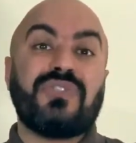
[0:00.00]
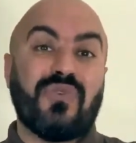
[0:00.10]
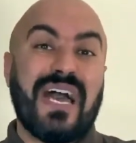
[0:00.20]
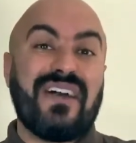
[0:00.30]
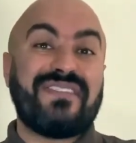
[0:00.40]

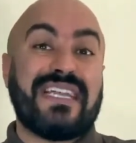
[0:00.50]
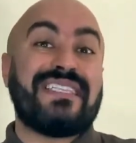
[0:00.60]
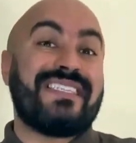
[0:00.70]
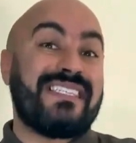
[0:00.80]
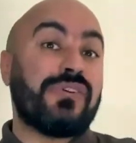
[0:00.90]
to have
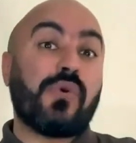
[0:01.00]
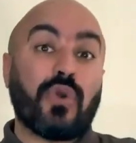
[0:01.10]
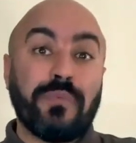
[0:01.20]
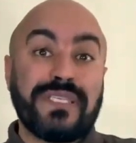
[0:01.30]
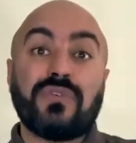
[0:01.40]
that
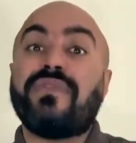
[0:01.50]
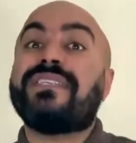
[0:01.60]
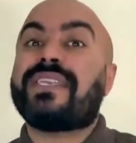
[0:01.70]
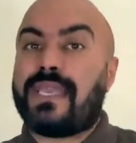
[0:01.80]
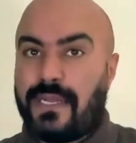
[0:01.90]
diseconomies of
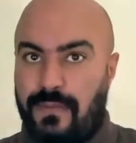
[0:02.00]
scale.